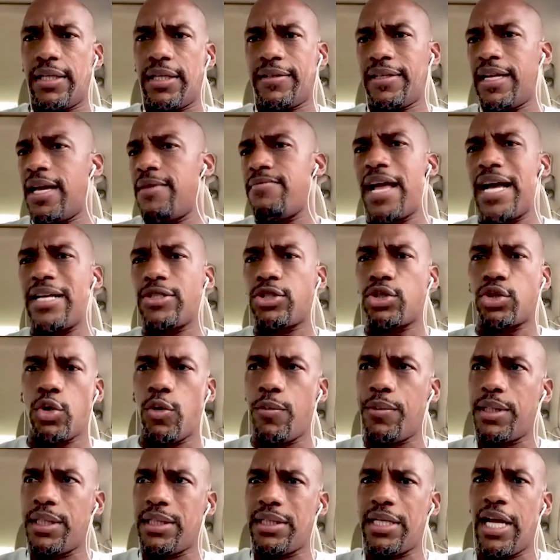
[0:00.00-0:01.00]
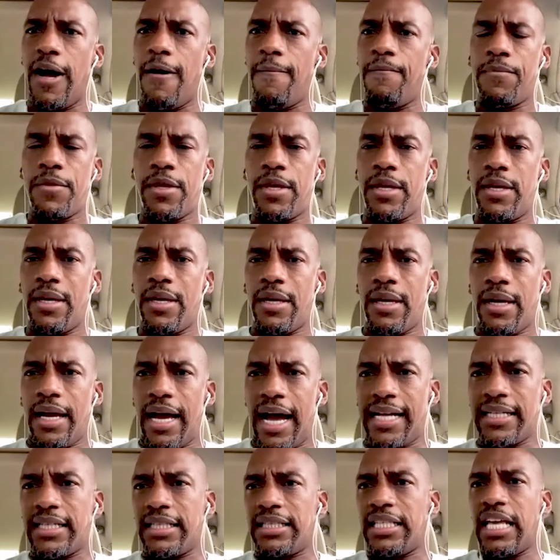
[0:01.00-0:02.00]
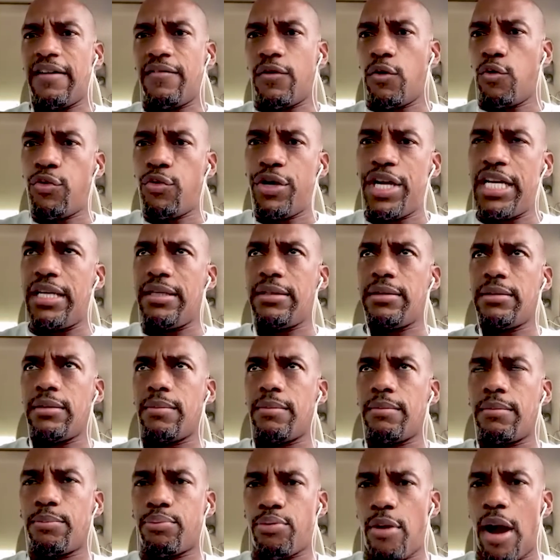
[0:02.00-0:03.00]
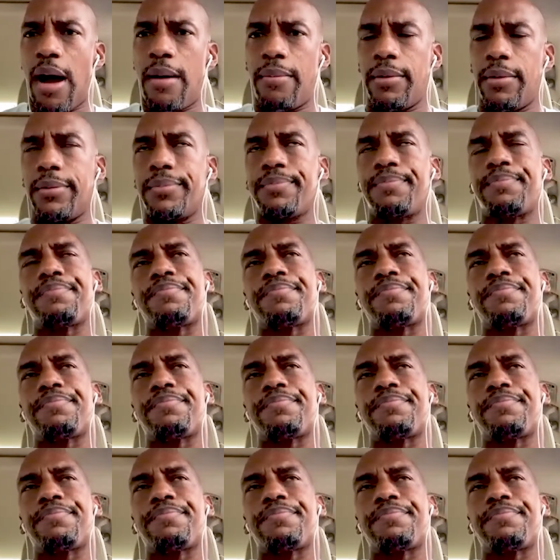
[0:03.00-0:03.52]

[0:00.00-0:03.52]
And I'm not stupid or dumb. I just have a reading problem.